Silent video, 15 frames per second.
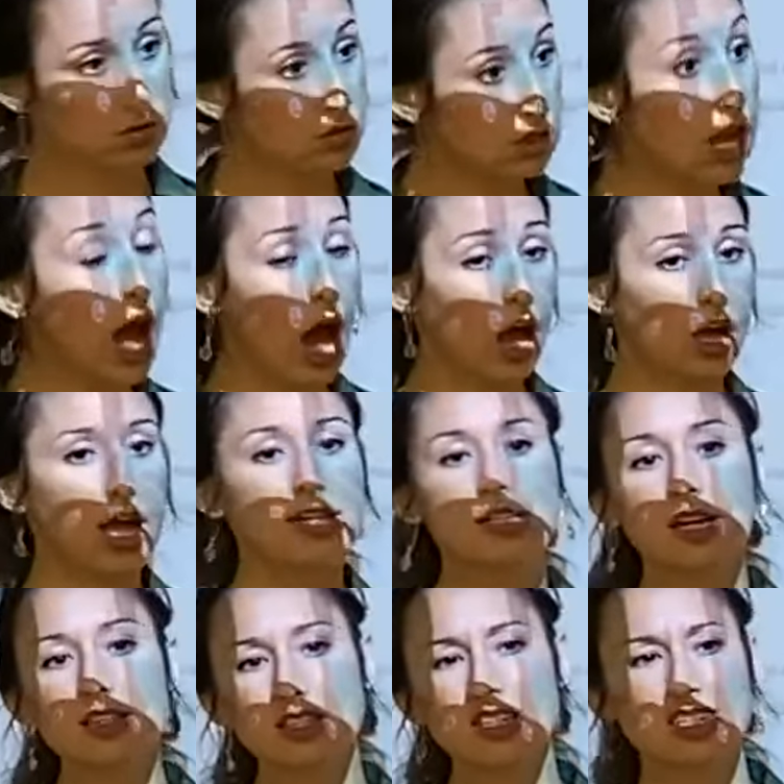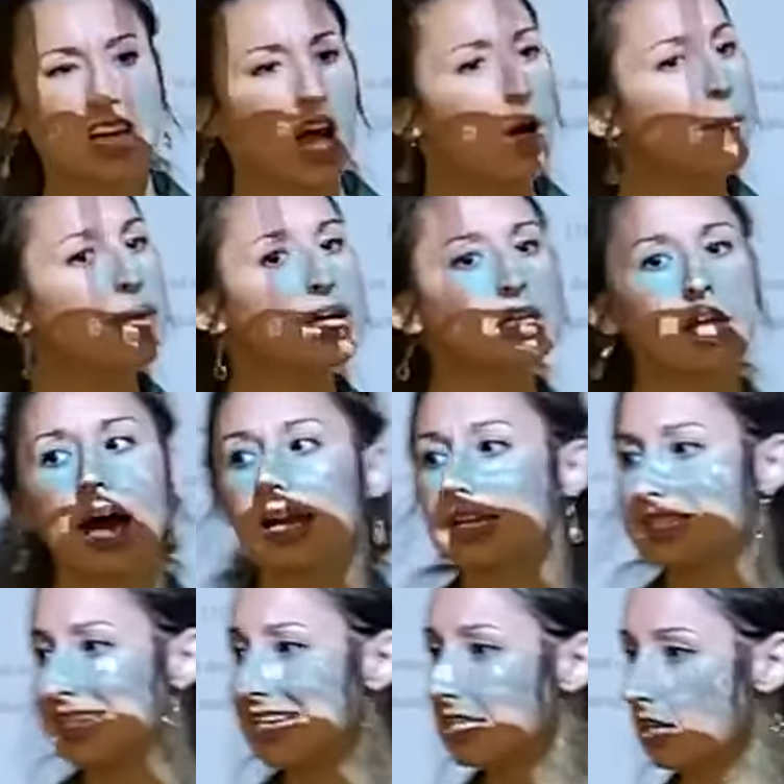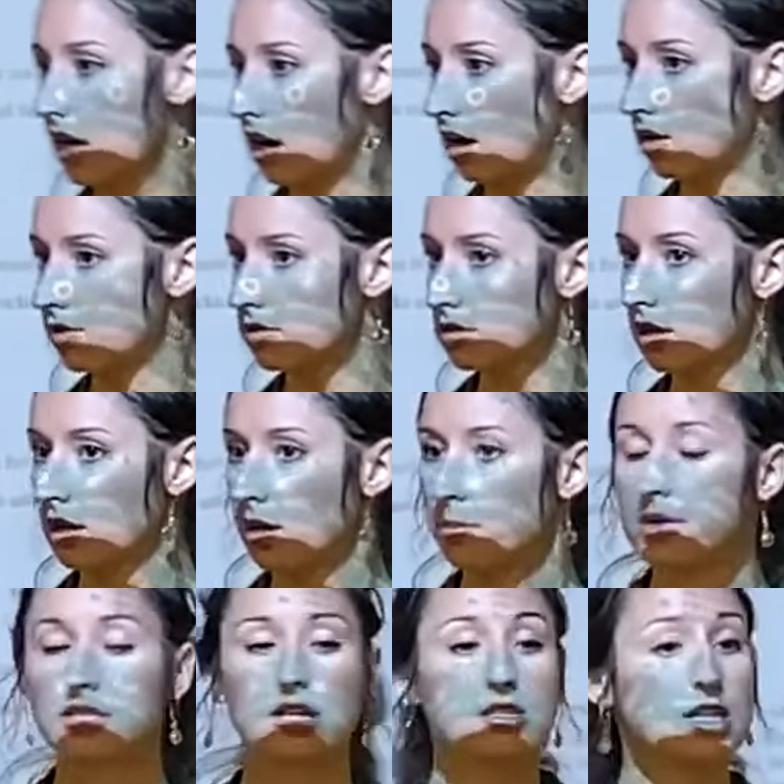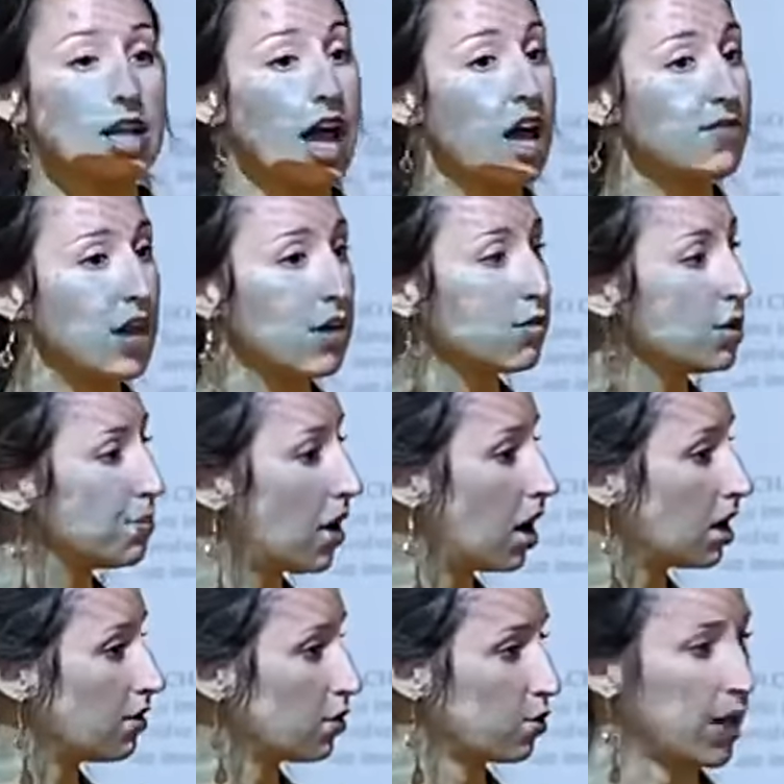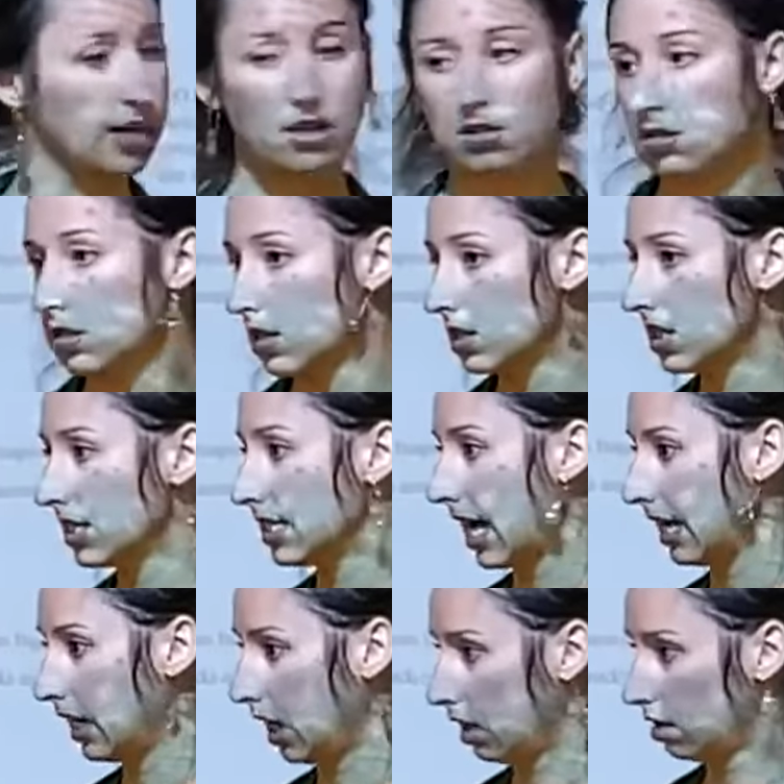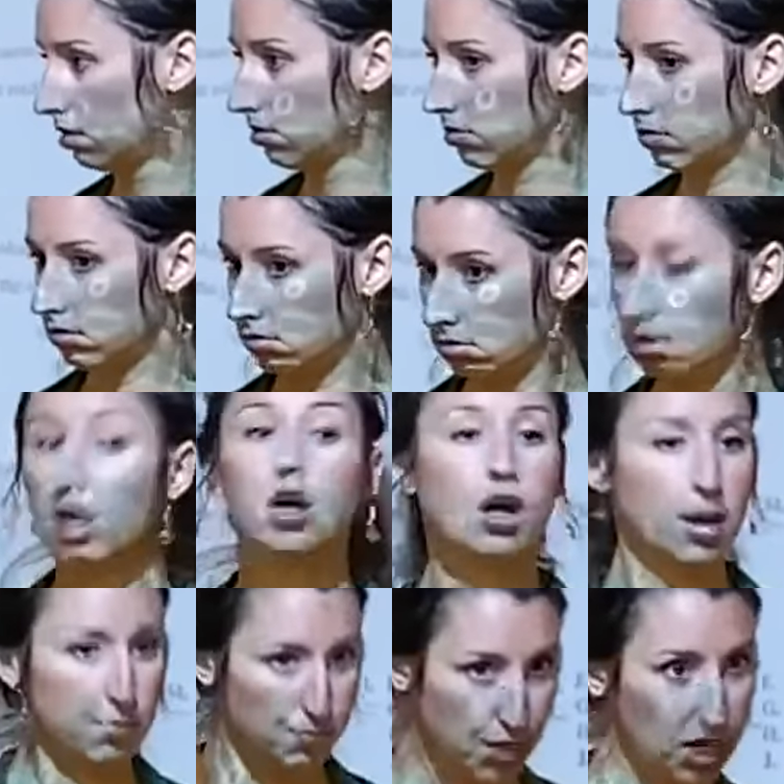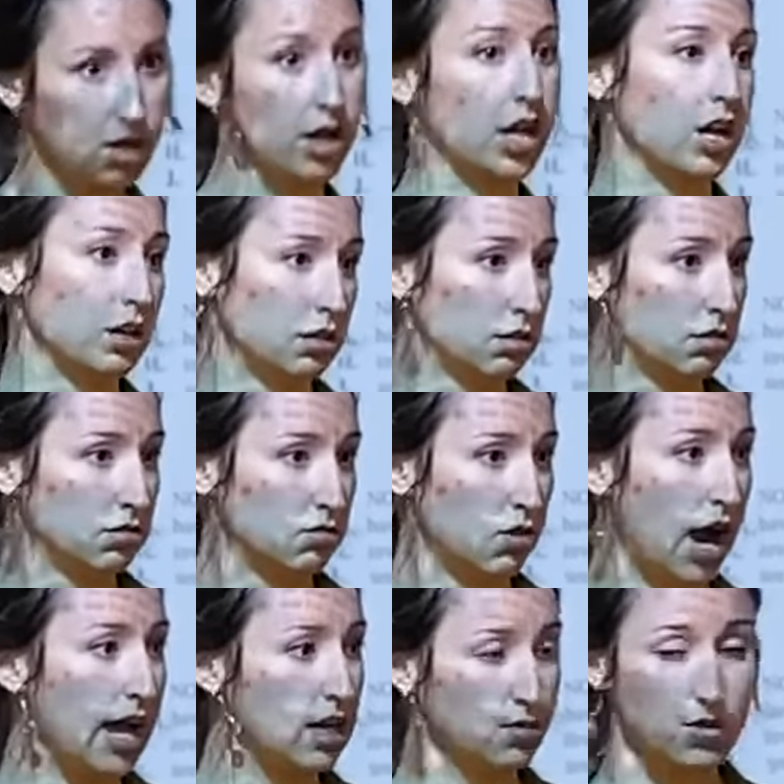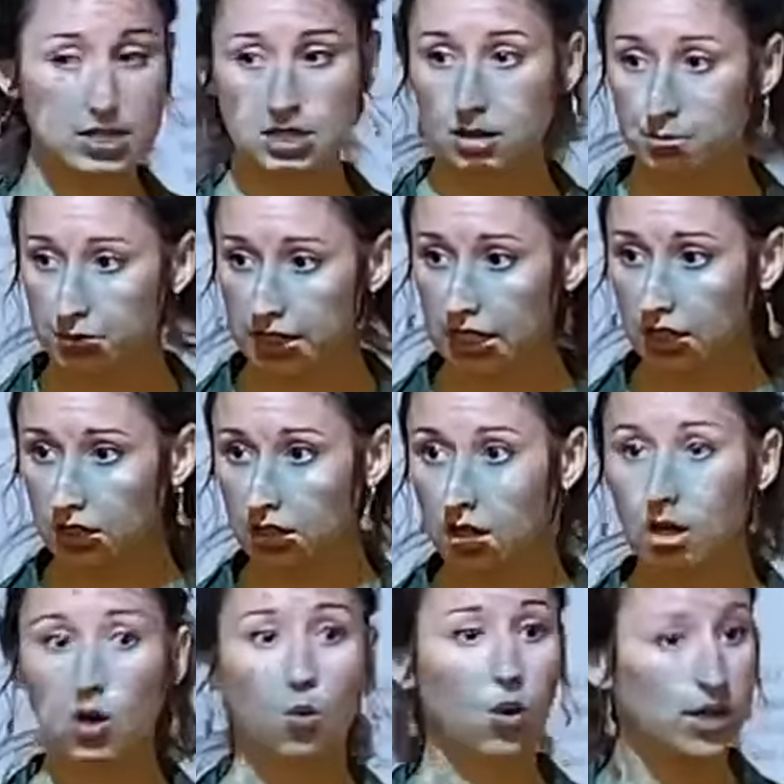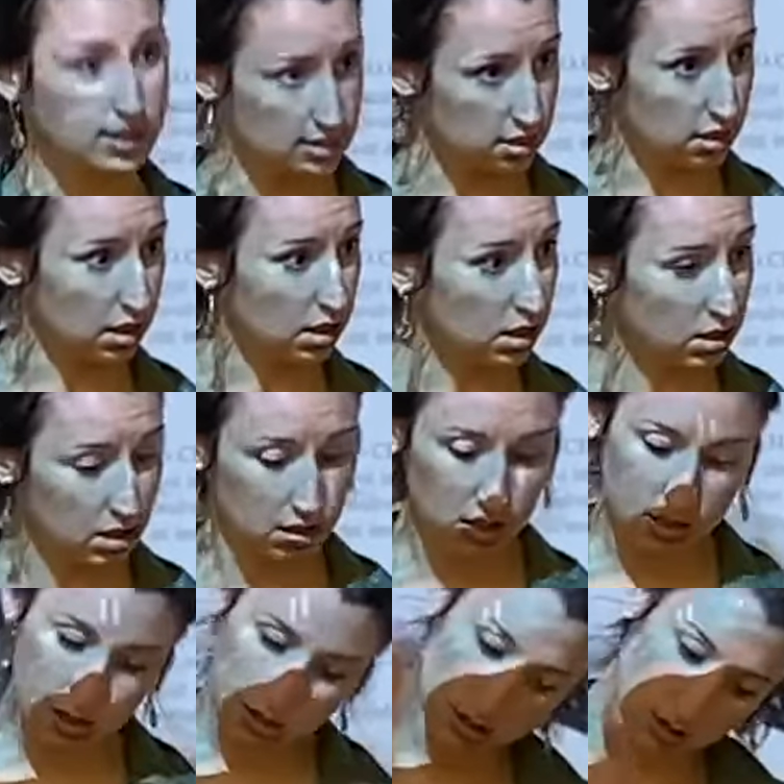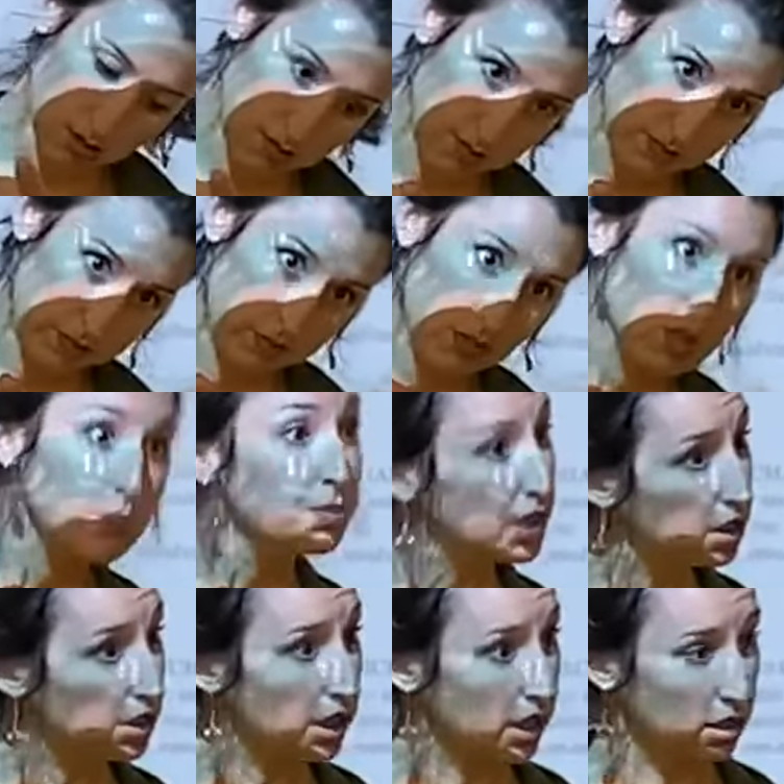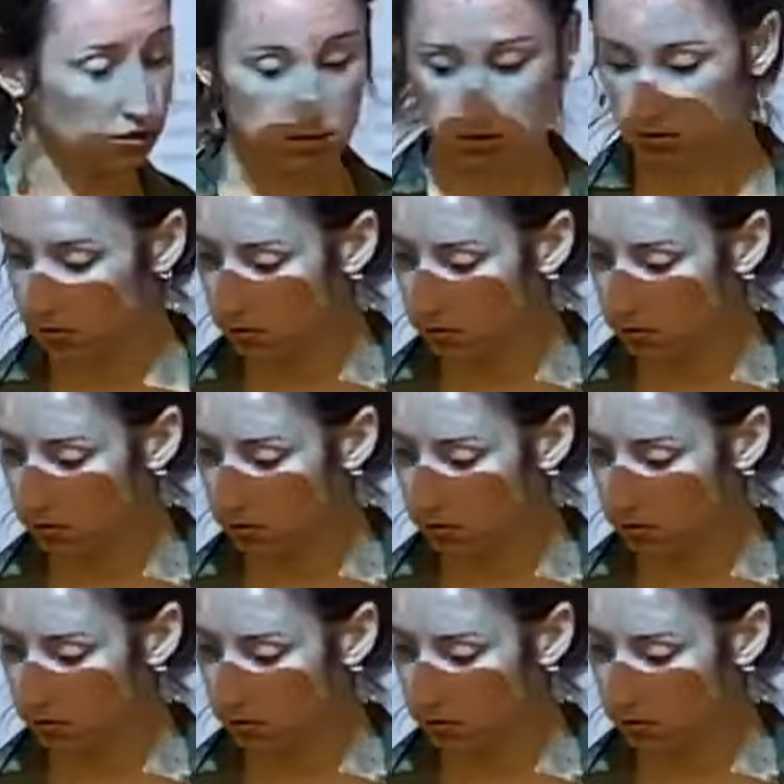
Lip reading: Yeah, it doesn't tell me a lot of details, but does it have every part of a regular sentence I need? Period. Right? If it's complete, what does it need? Period.